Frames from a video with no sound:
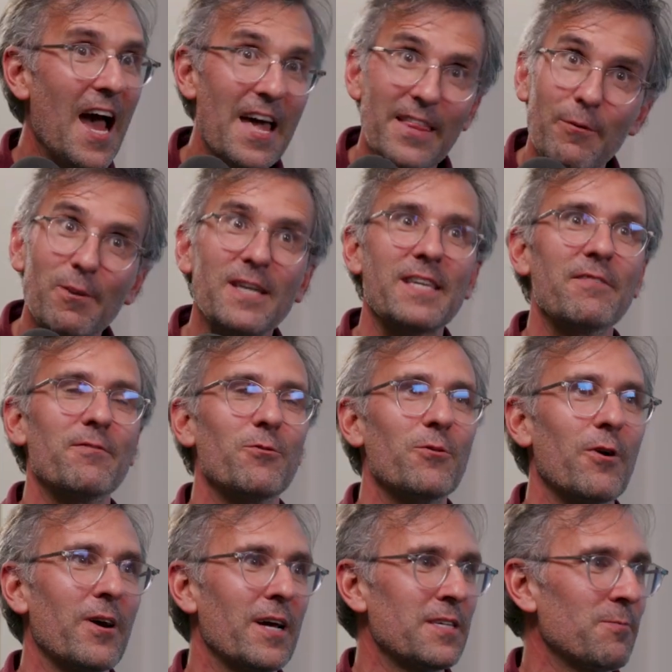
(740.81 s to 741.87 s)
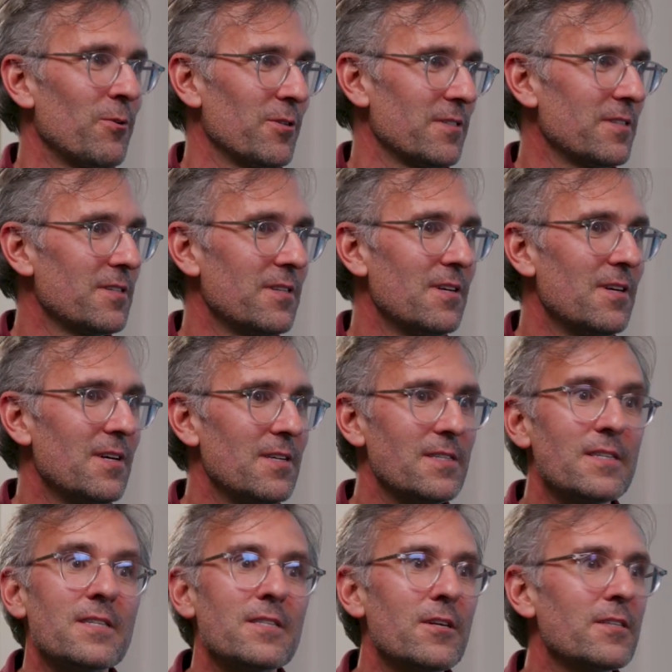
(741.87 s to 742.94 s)
and I will give you a response.
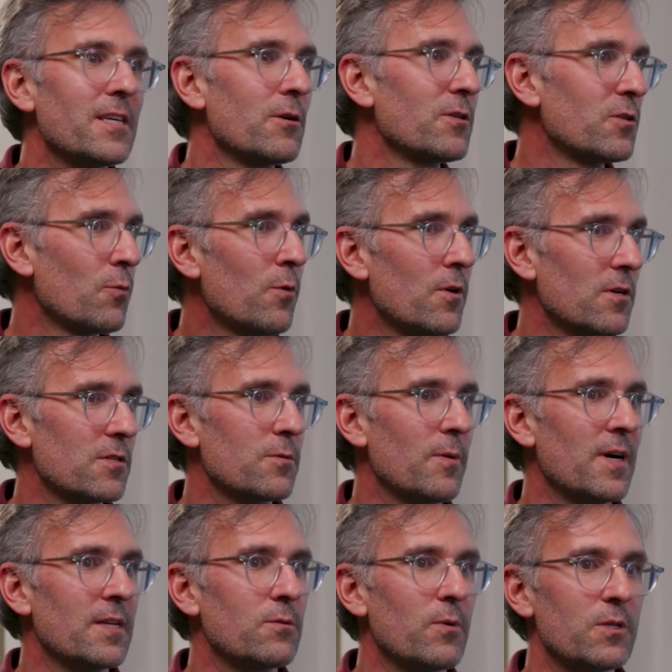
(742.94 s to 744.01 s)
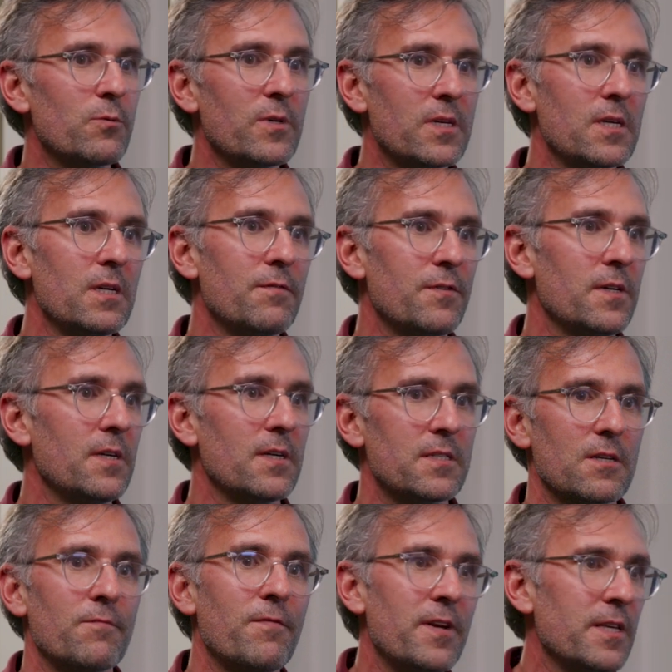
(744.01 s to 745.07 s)
This is not how it works, right? What we give here
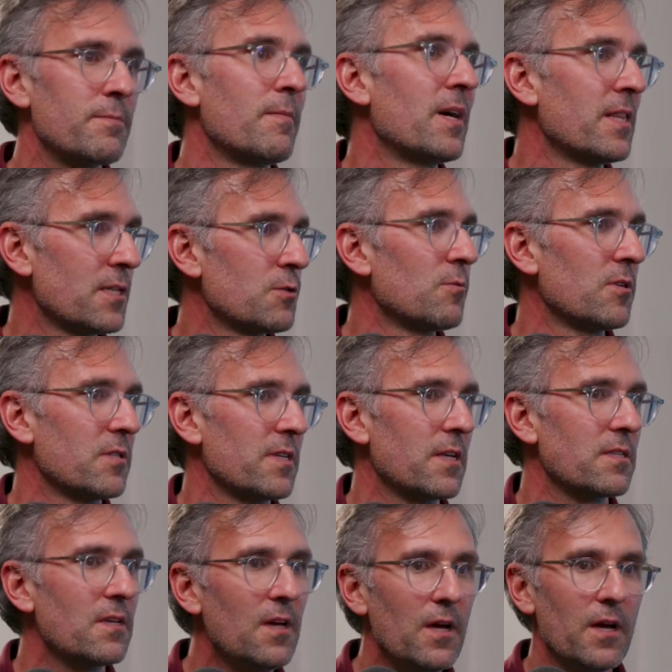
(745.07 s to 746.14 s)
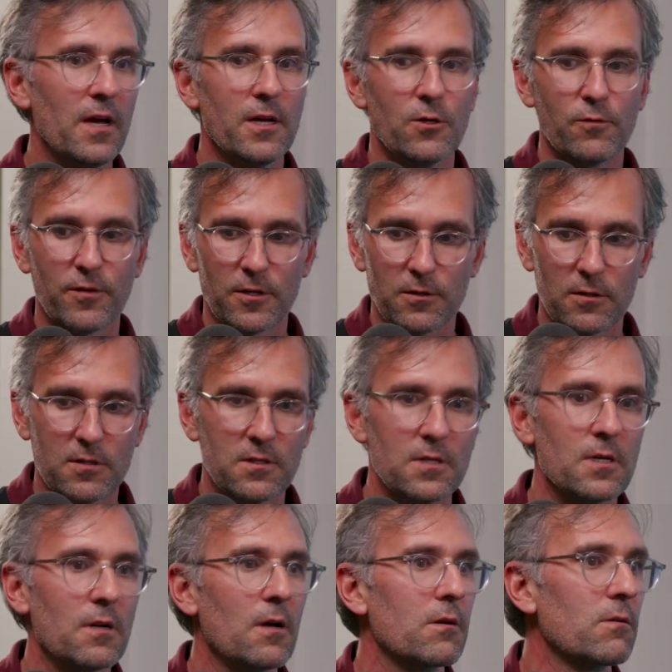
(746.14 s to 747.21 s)
is a fleet management that, hey, you've got a
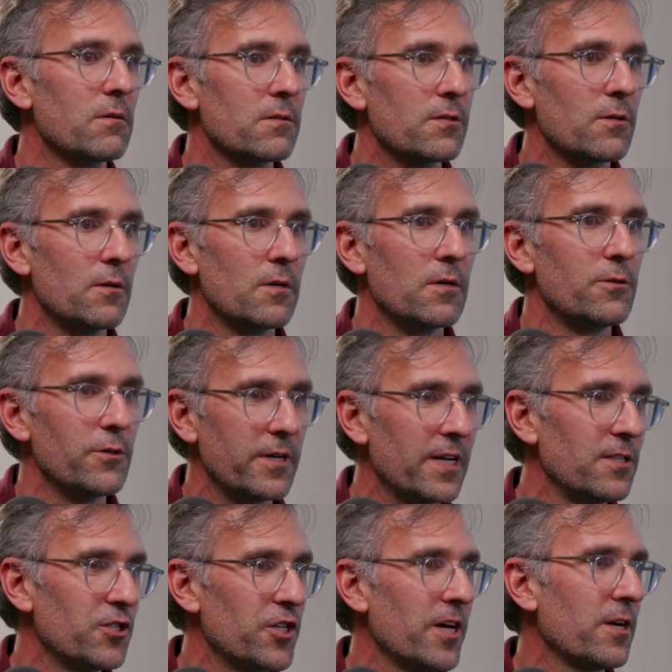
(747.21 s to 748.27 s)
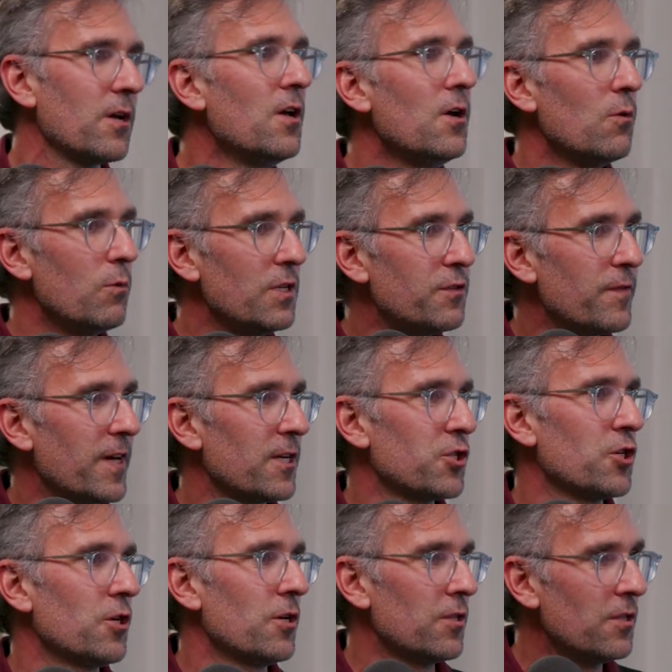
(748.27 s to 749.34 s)
single console, you can check which
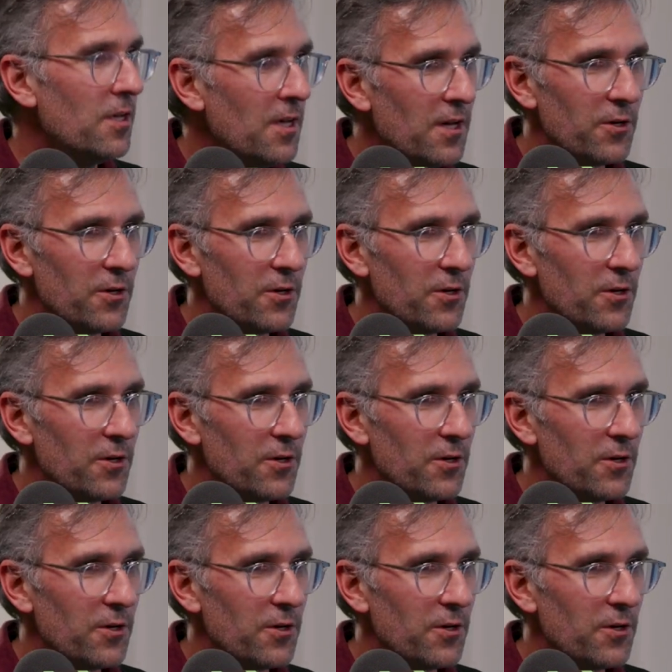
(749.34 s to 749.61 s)
version,